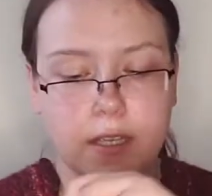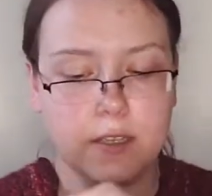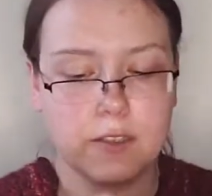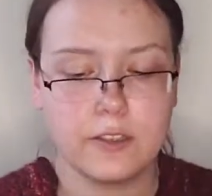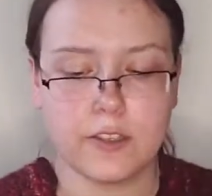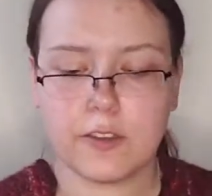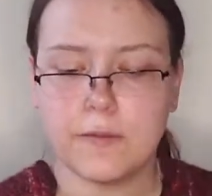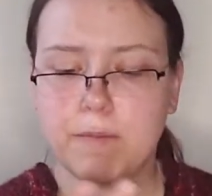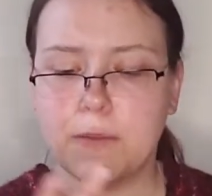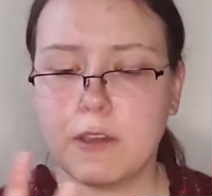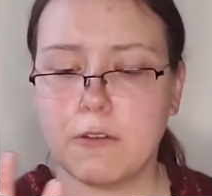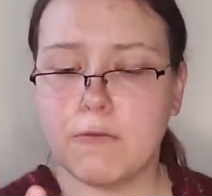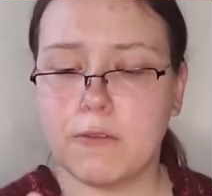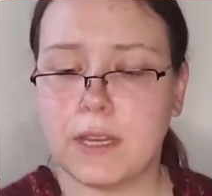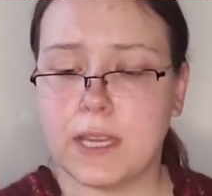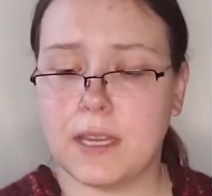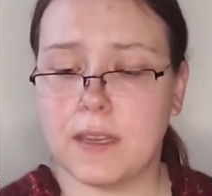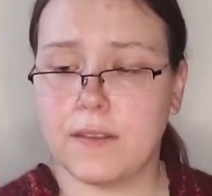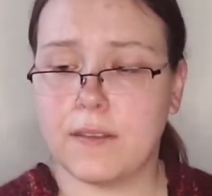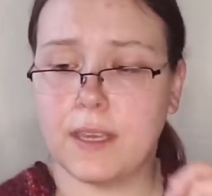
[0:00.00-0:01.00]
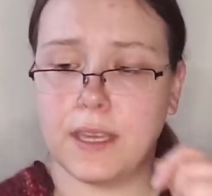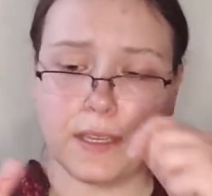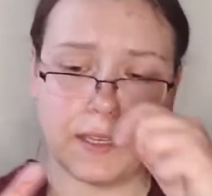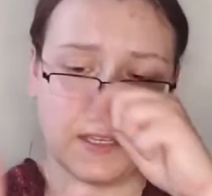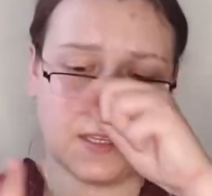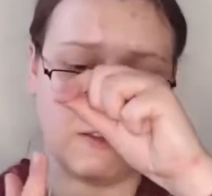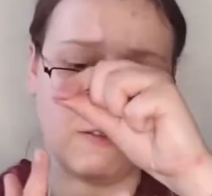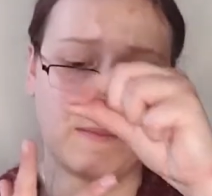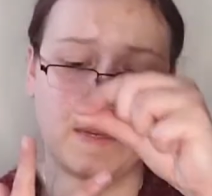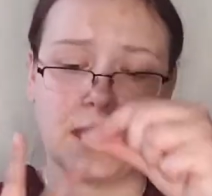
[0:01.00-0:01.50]
Just be aware that
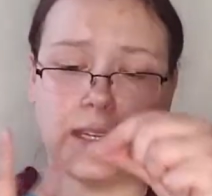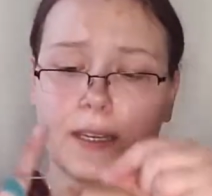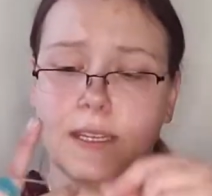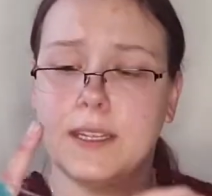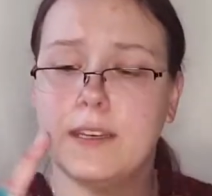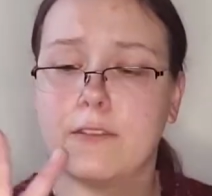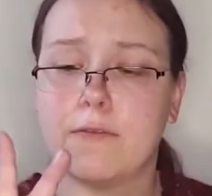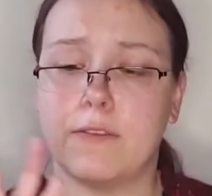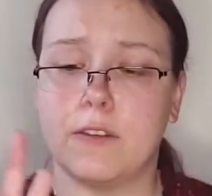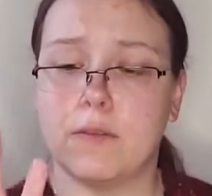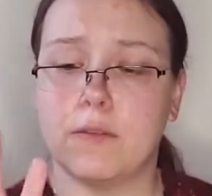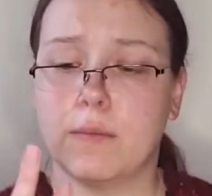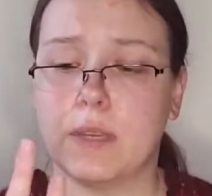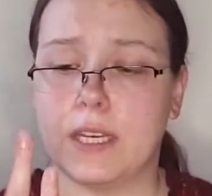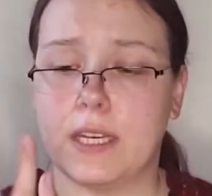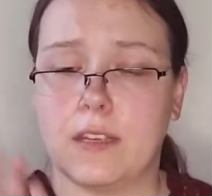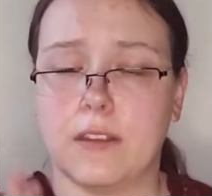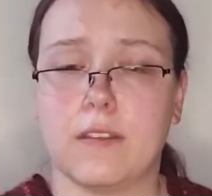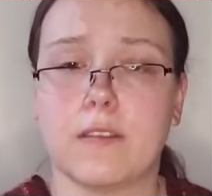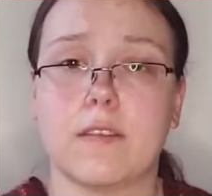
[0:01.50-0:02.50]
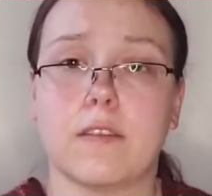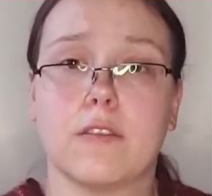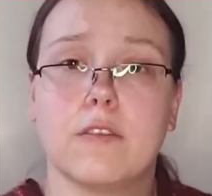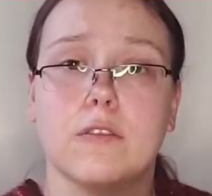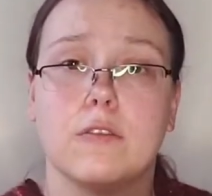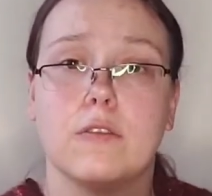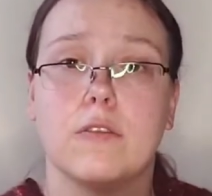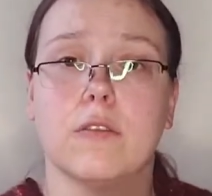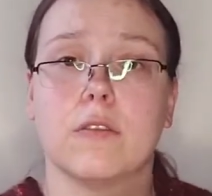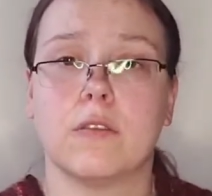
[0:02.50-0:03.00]
you might need a few minutes
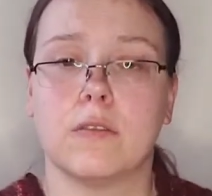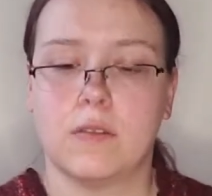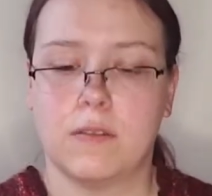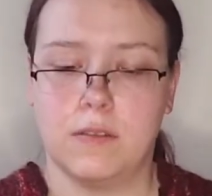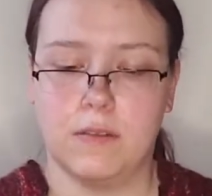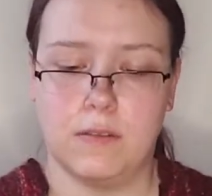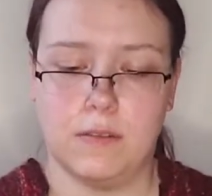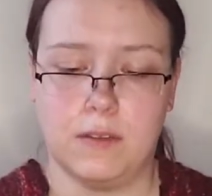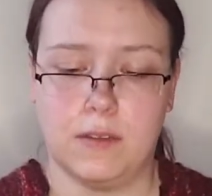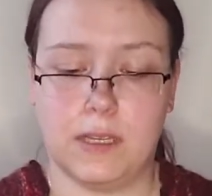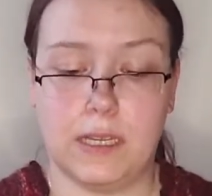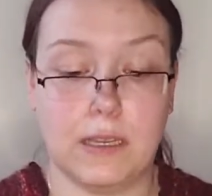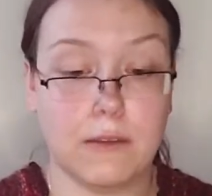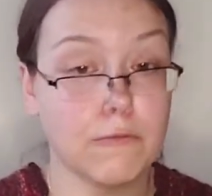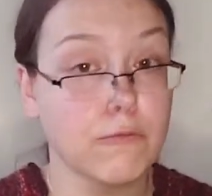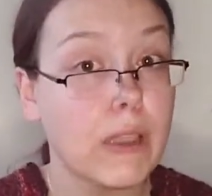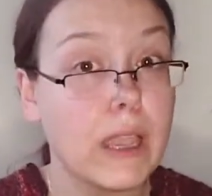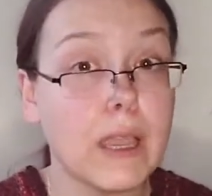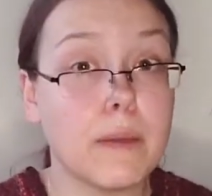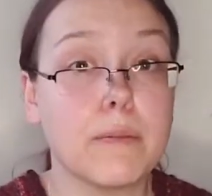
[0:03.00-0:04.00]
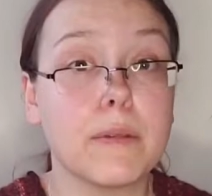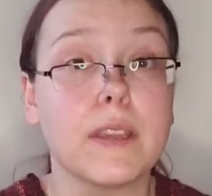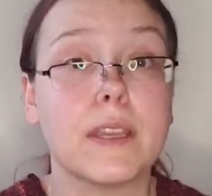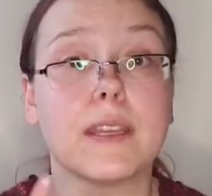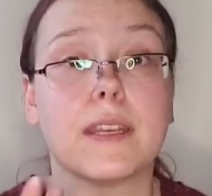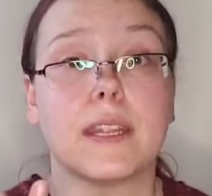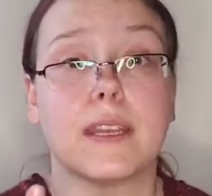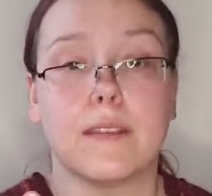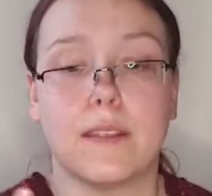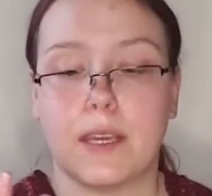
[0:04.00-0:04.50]
to wrap
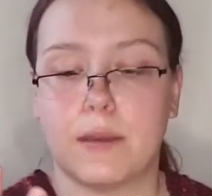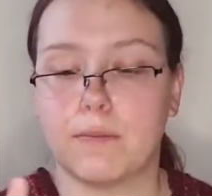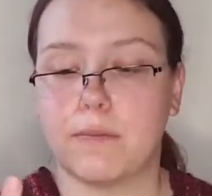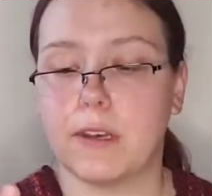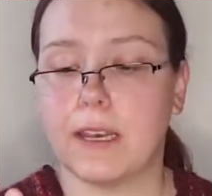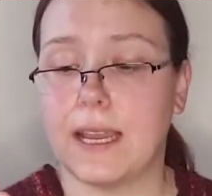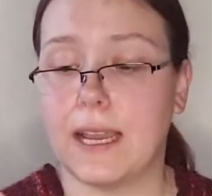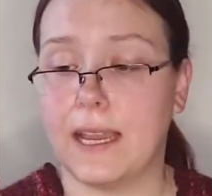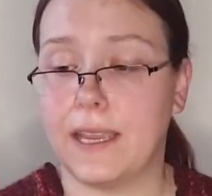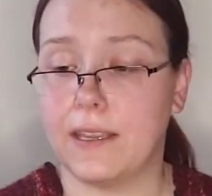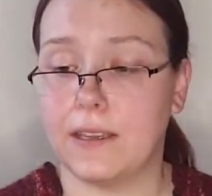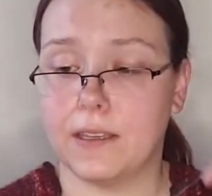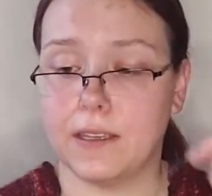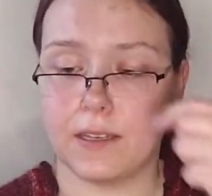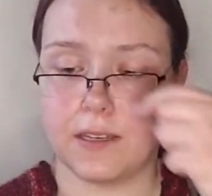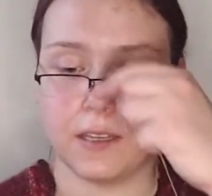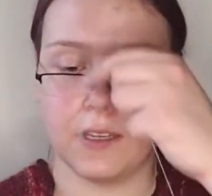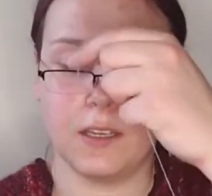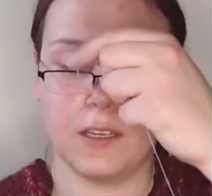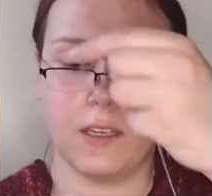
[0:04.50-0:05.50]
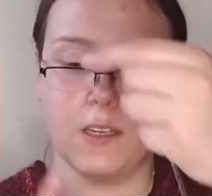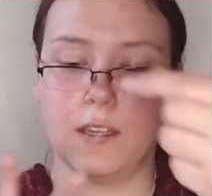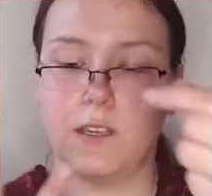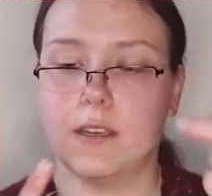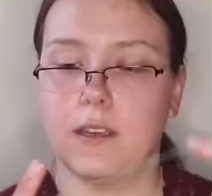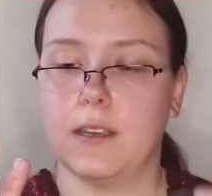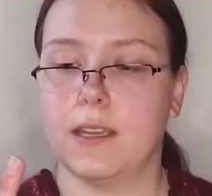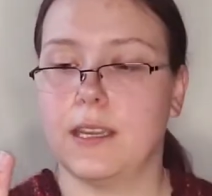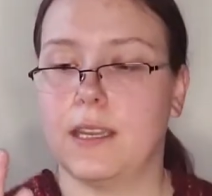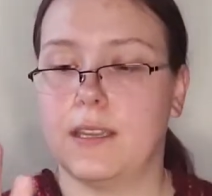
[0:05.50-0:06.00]
it and then ply it,
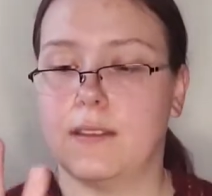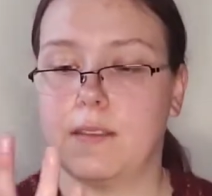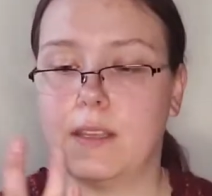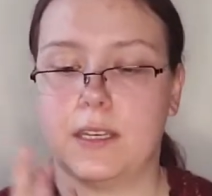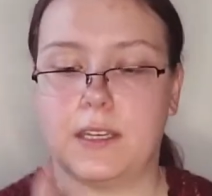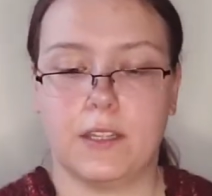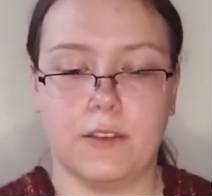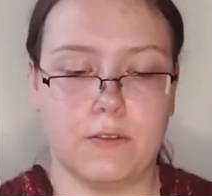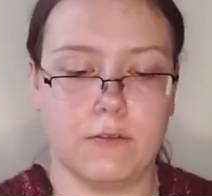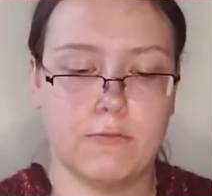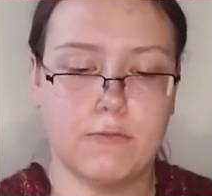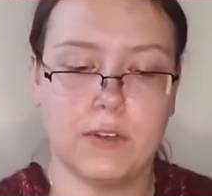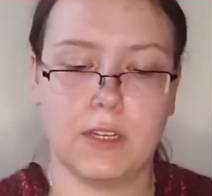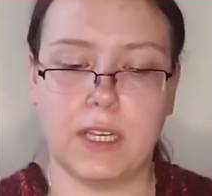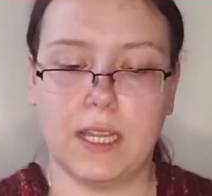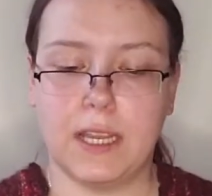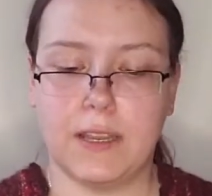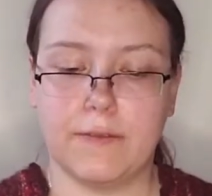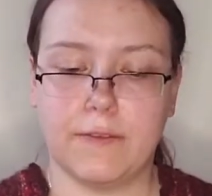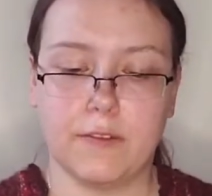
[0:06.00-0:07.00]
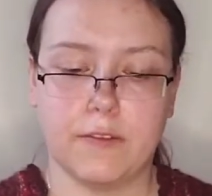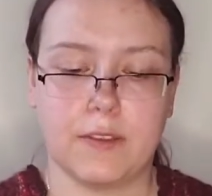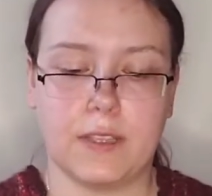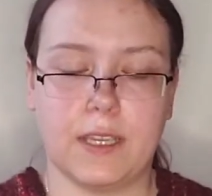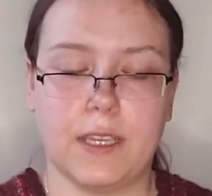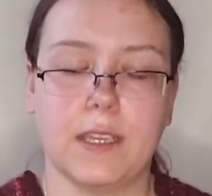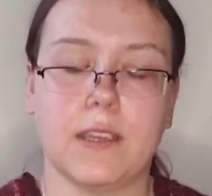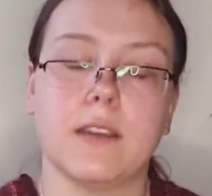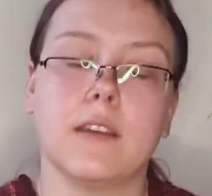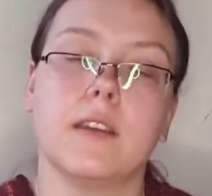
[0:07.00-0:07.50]
and that you will have to
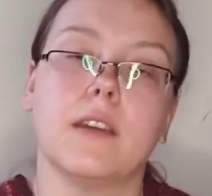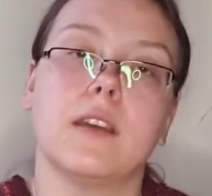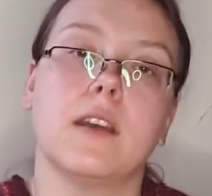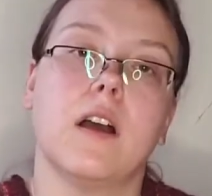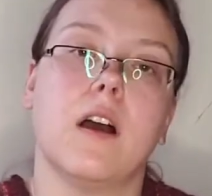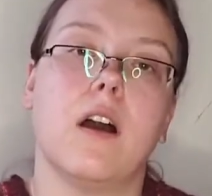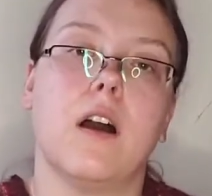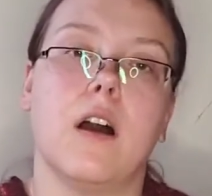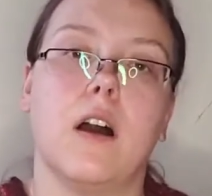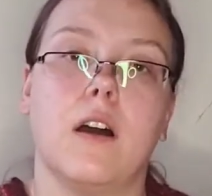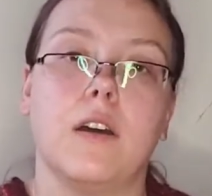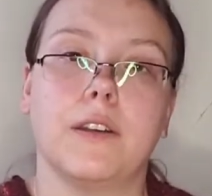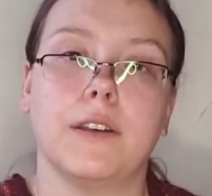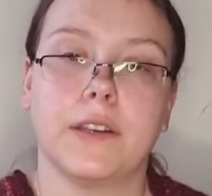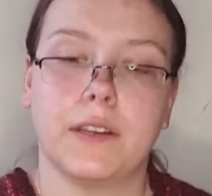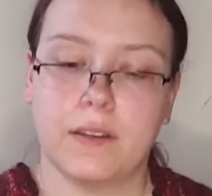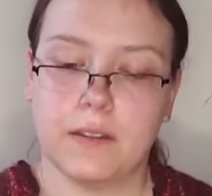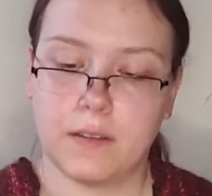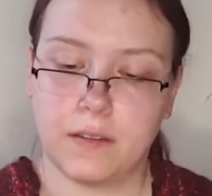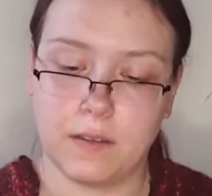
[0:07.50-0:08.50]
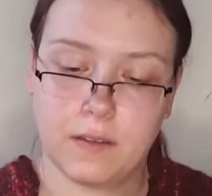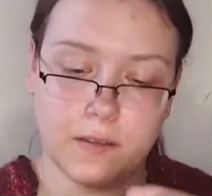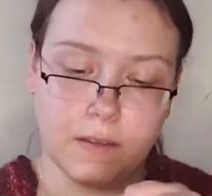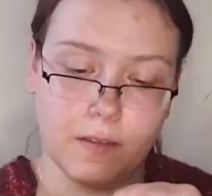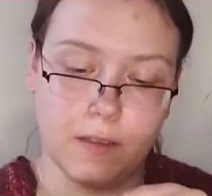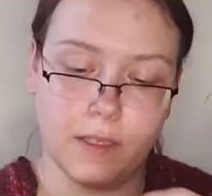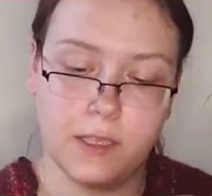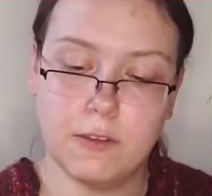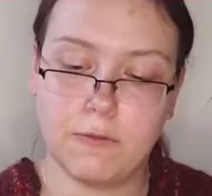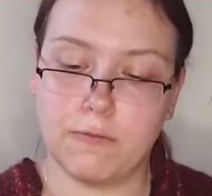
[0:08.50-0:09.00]
stay on
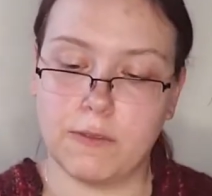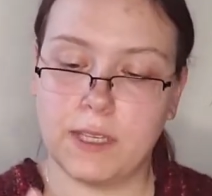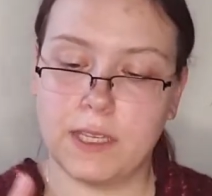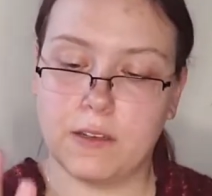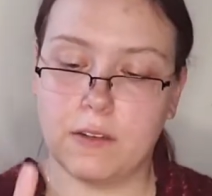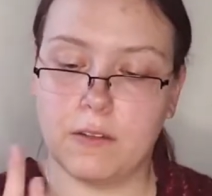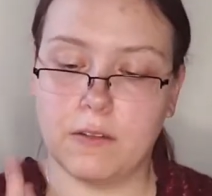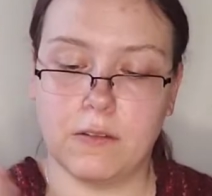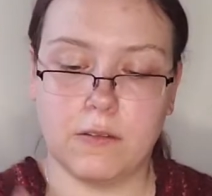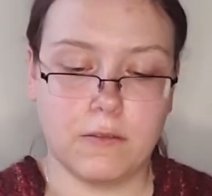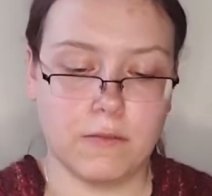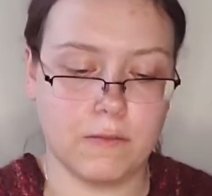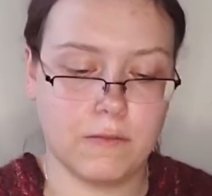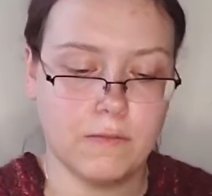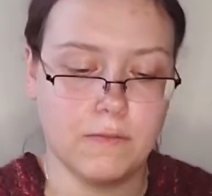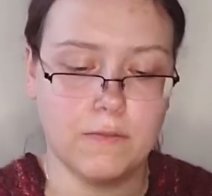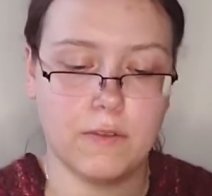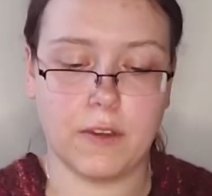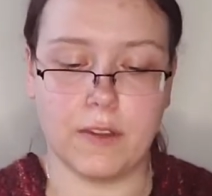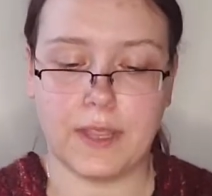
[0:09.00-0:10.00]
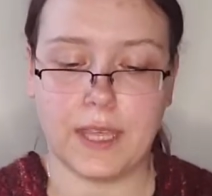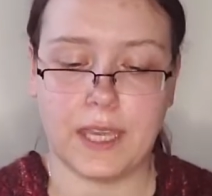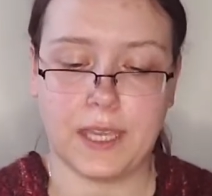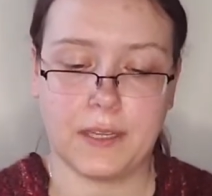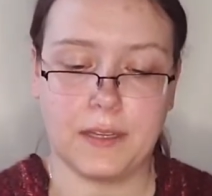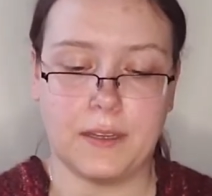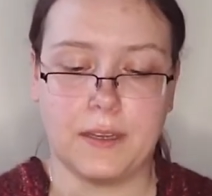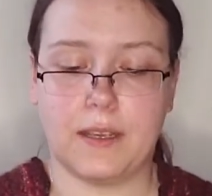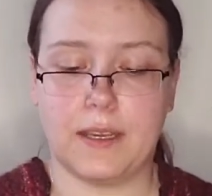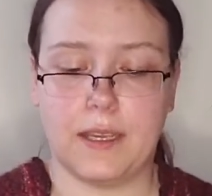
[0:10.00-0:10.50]
your wheel for that
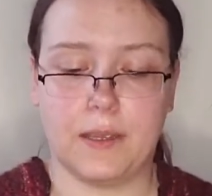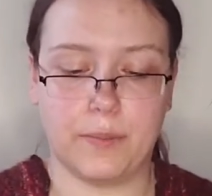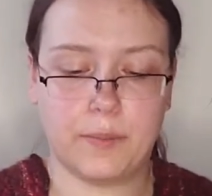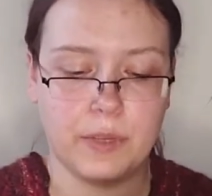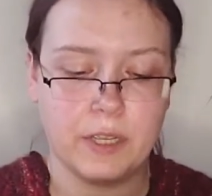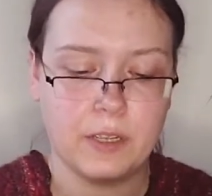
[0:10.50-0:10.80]
time.